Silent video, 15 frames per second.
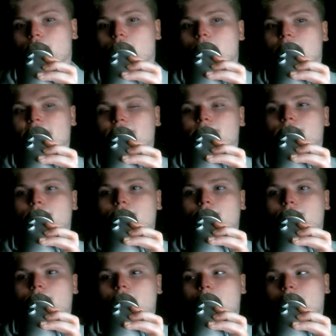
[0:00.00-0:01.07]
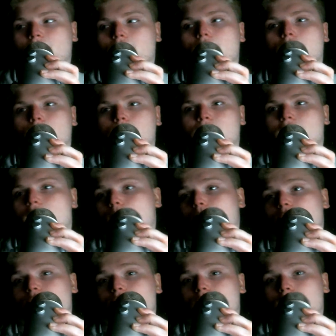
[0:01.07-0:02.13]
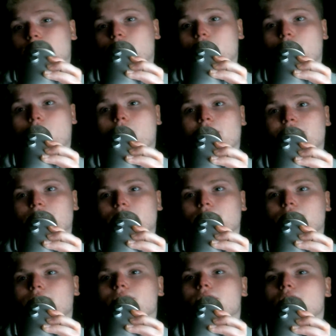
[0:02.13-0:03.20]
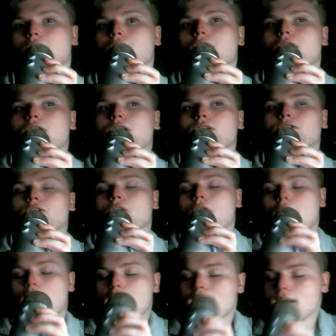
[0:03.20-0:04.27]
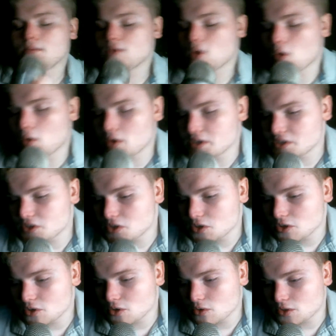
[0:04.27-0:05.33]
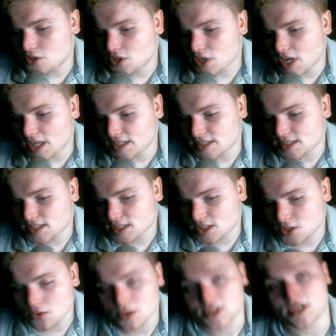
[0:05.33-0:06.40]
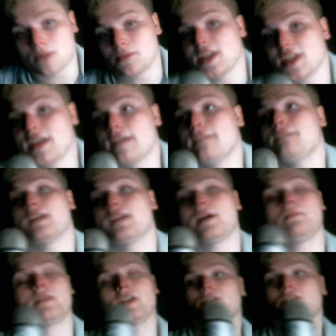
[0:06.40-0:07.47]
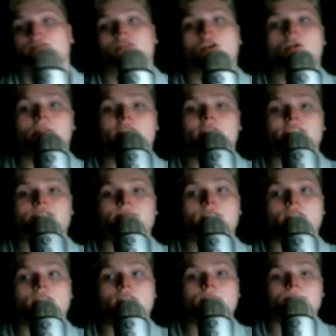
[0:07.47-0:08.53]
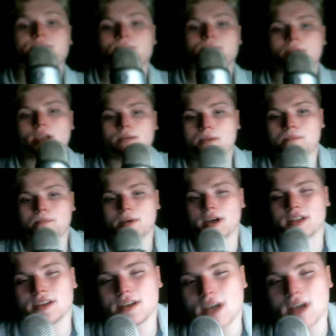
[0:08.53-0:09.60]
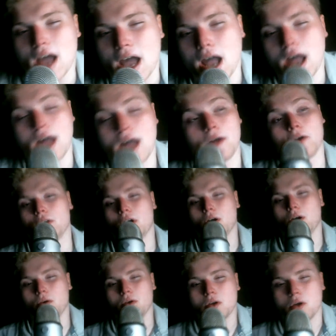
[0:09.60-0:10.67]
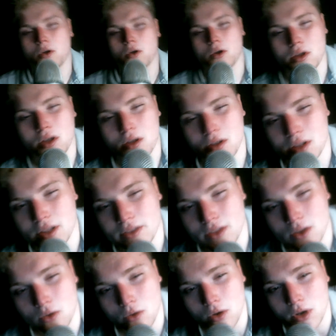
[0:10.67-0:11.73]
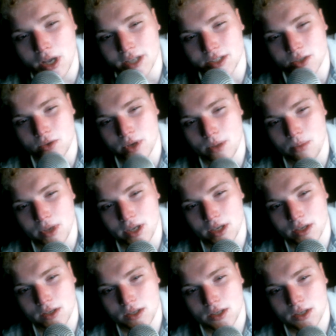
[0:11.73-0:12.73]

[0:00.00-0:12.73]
but I mean, I'll be happy to answer your questions. So I'm going to just do something. I'm gonna go play some games, maybe, but I don't know. Oh, that's creepy.